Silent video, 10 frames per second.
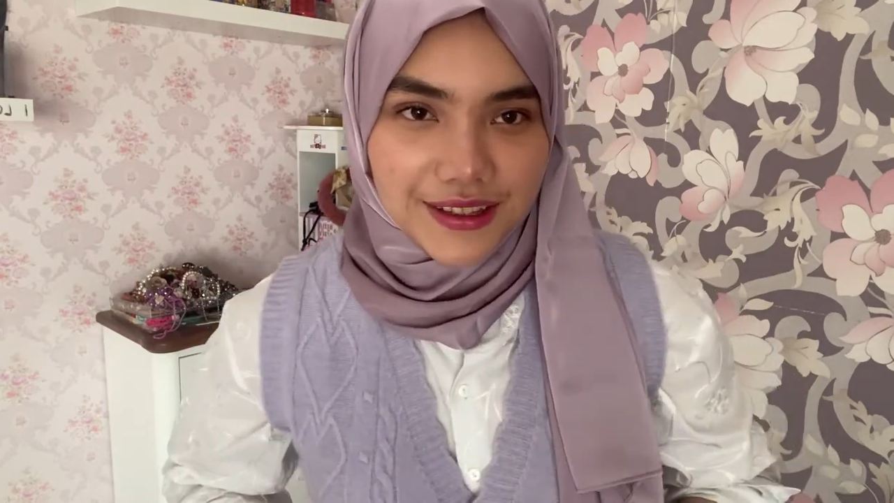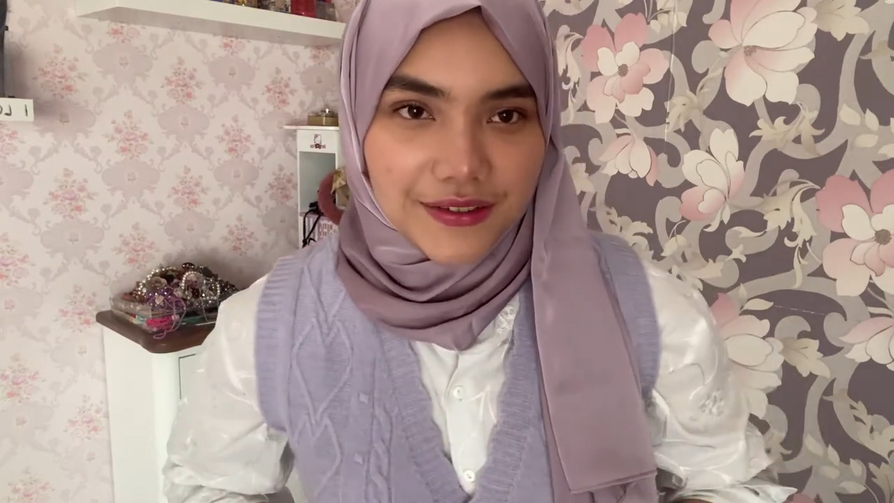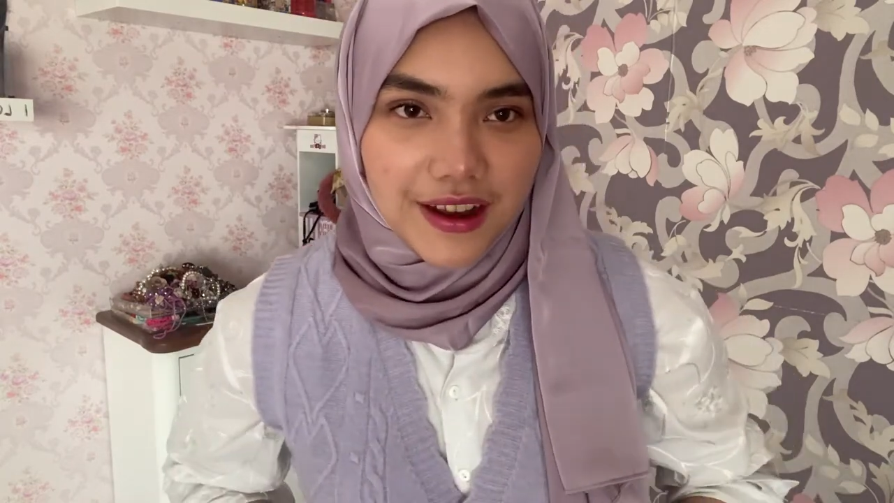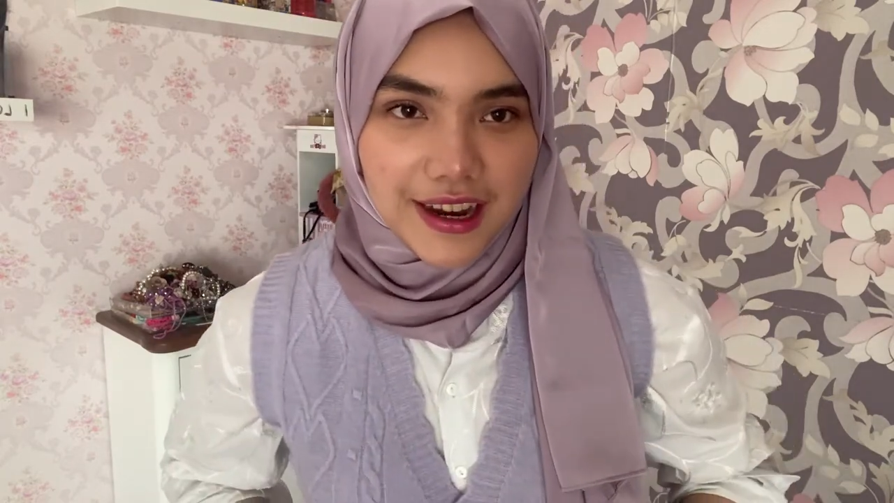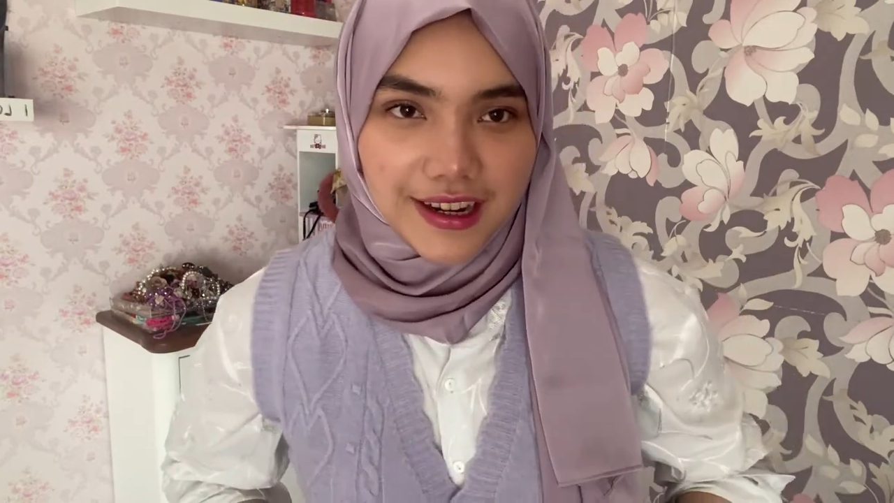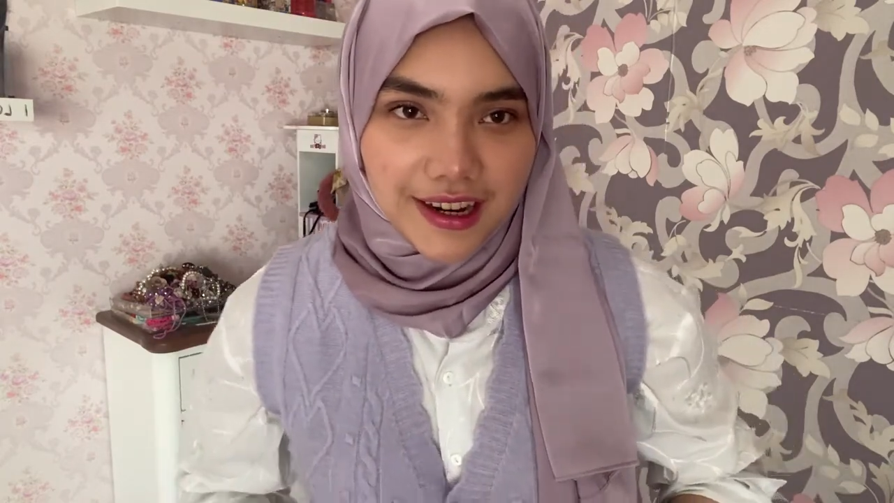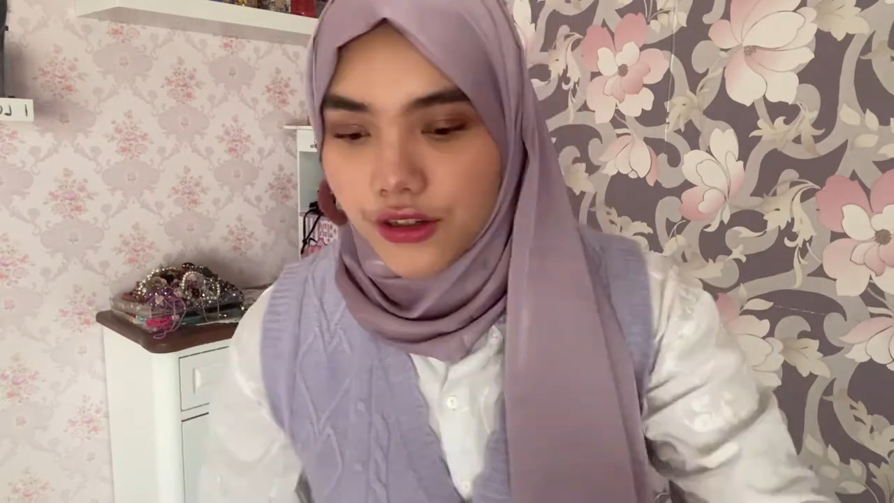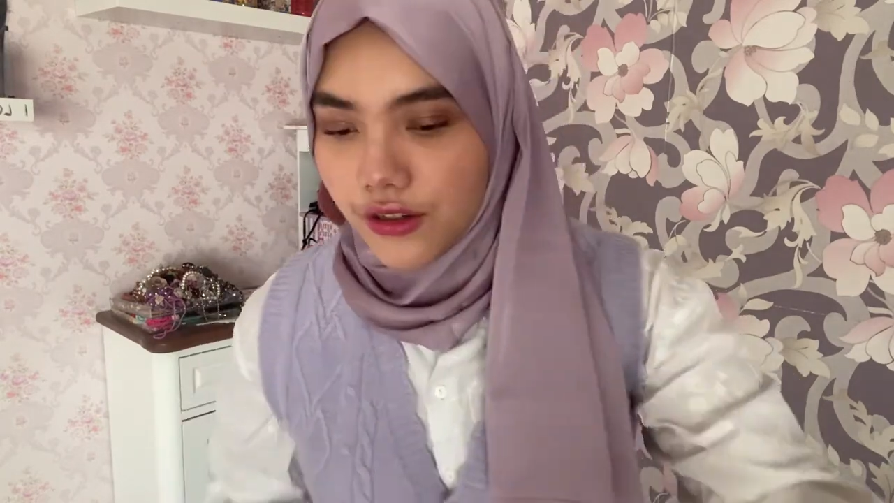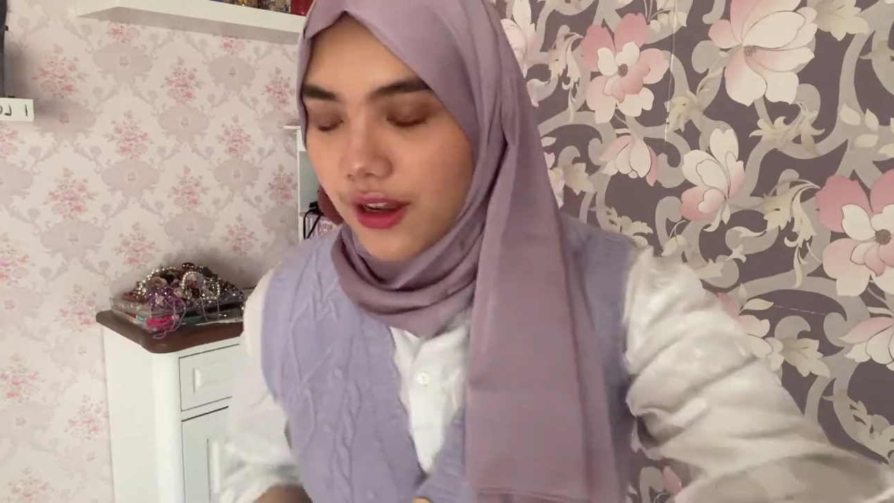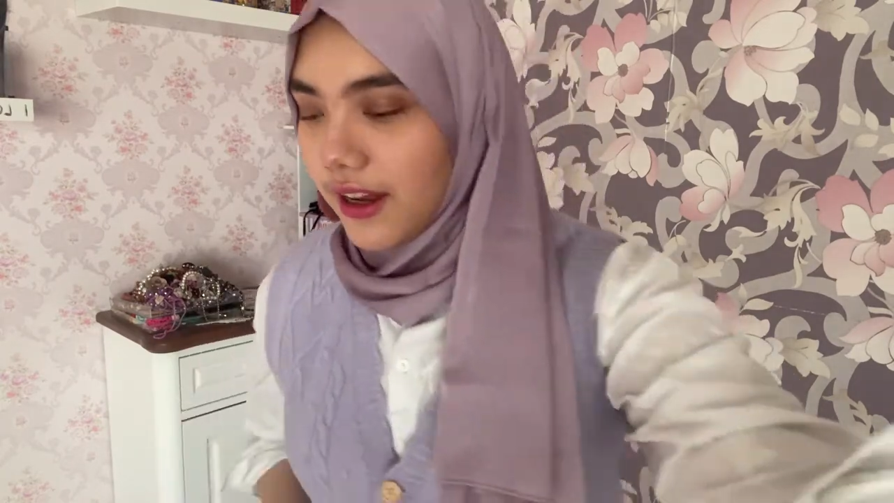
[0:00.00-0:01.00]
it's fine.
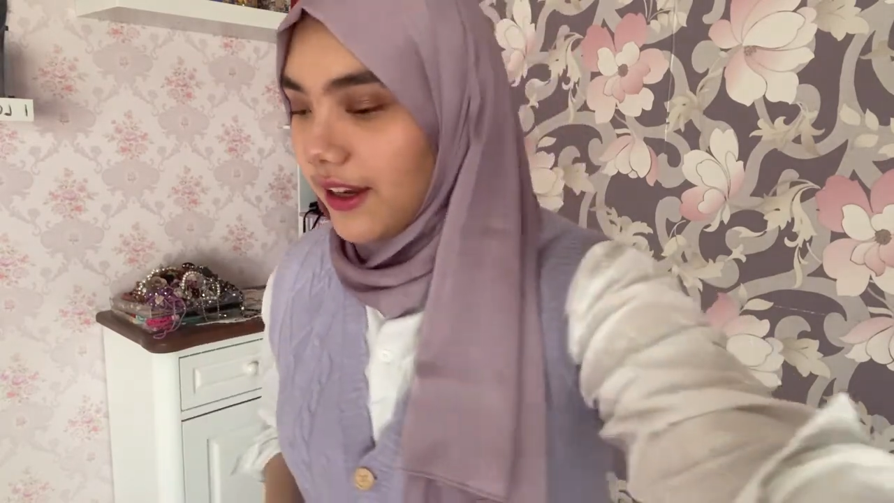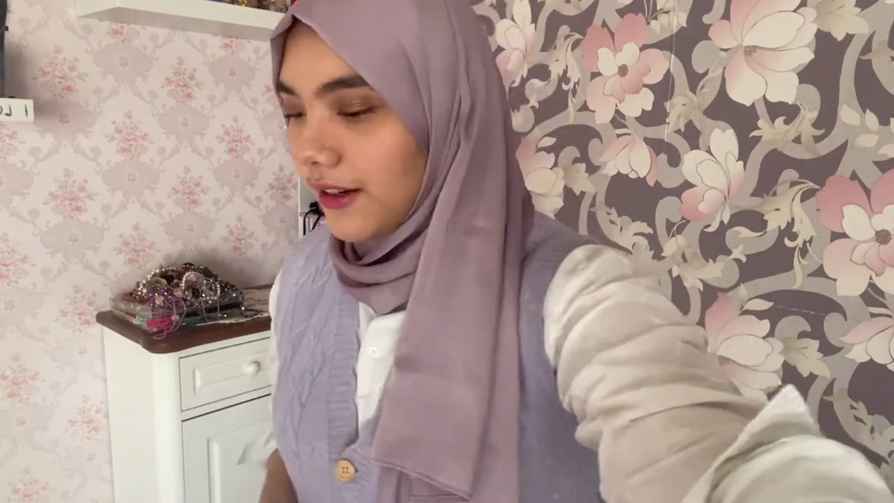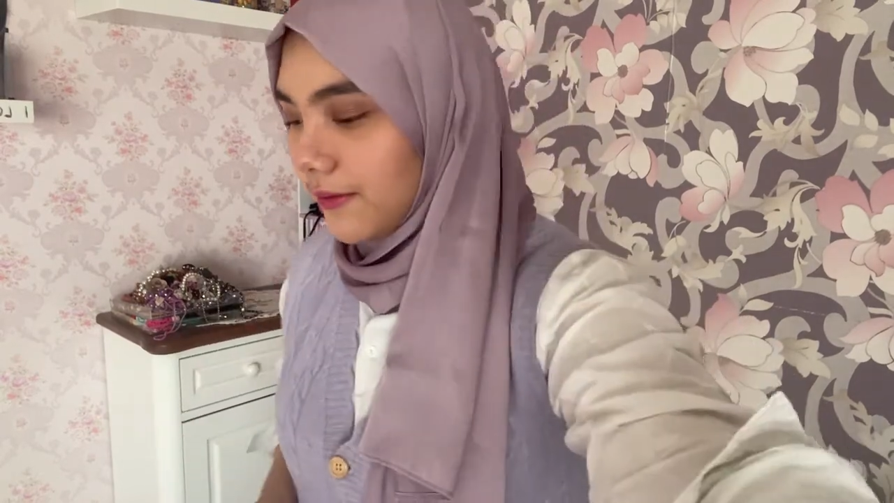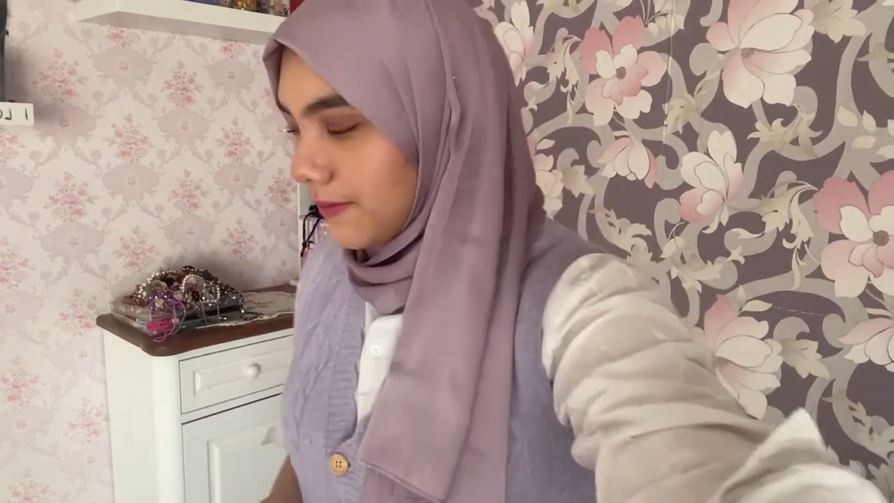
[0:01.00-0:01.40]
Should I